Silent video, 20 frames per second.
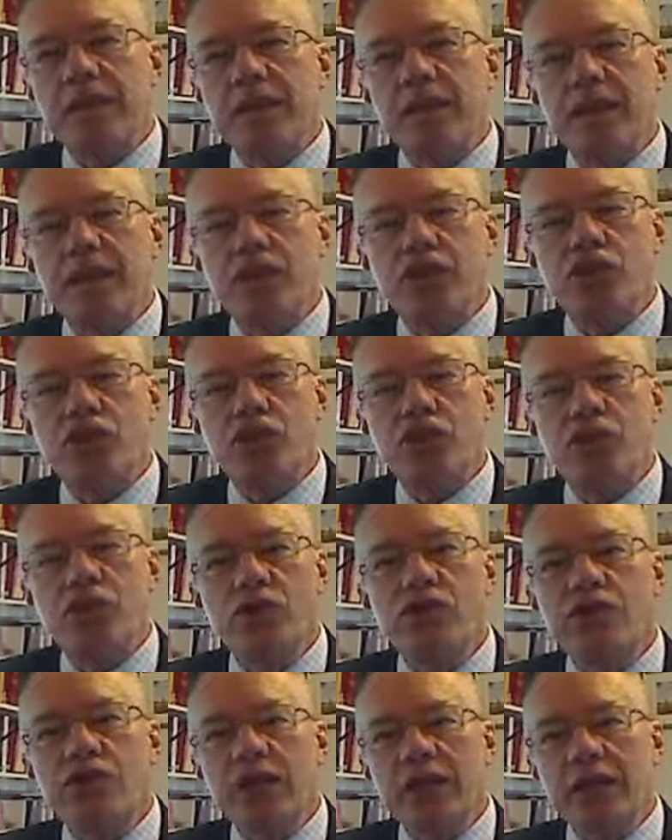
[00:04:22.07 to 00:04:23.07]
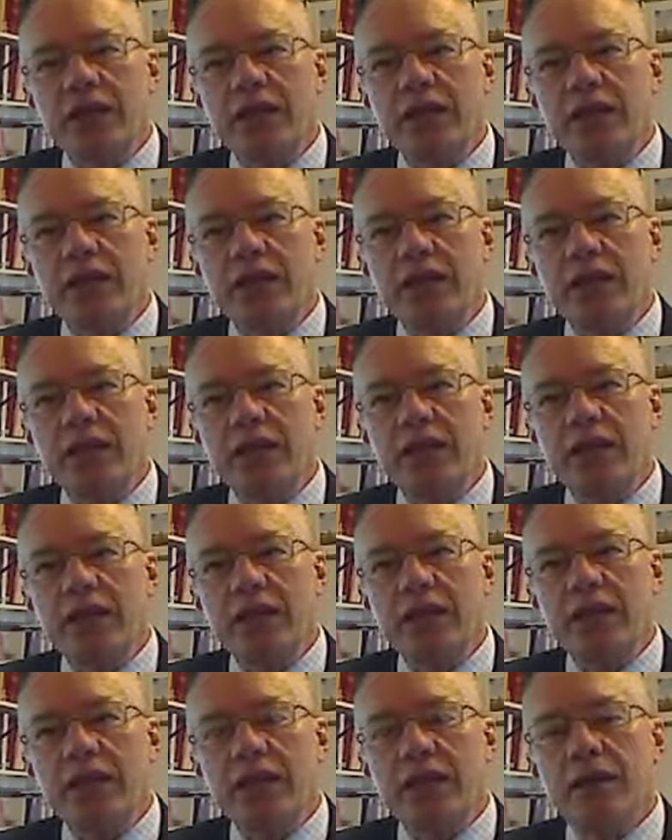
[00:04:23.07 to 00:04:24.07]
It should gently,
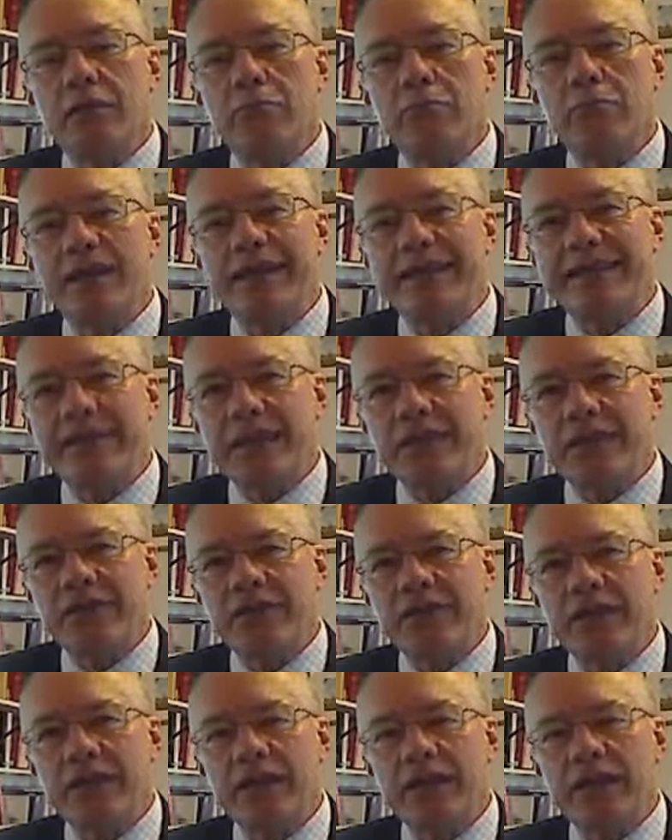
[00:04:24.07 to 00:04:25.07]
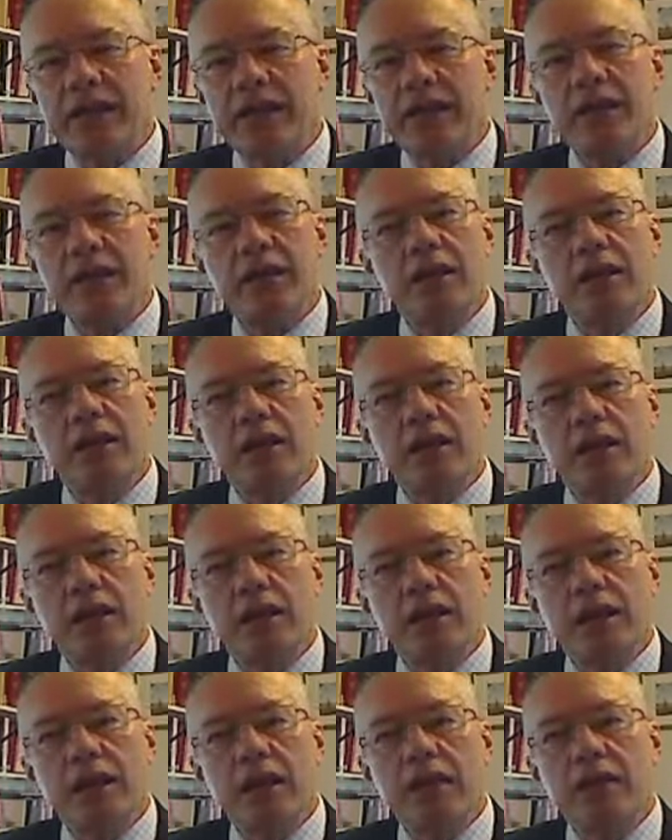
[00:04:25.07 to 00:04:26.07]
but definitely,
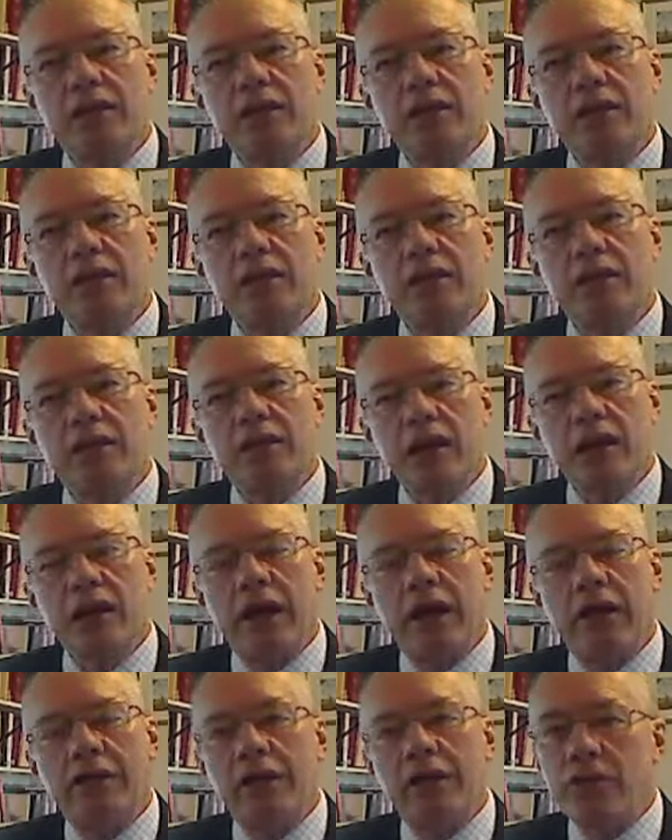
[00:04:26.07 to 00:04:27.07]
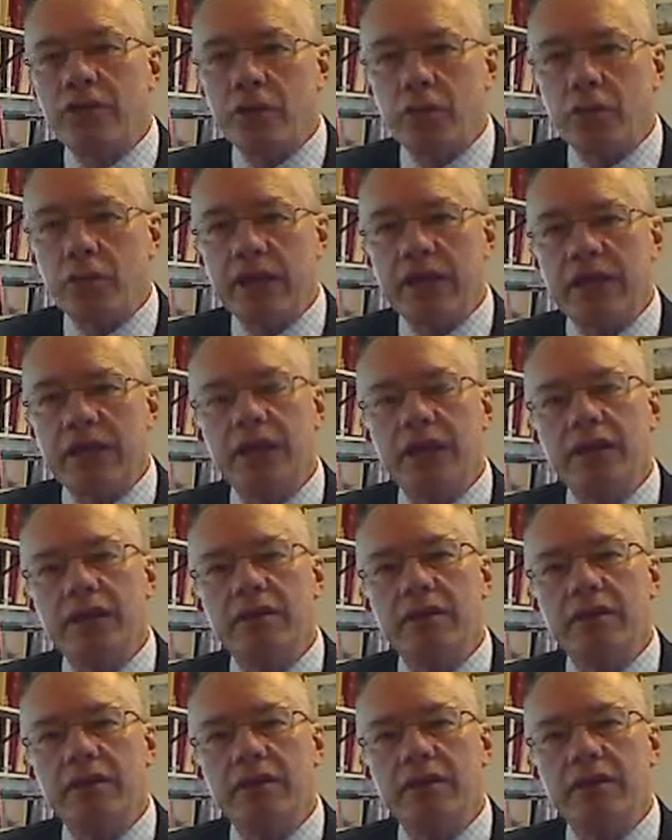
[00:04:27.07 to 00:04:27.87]
lead the client, the reader,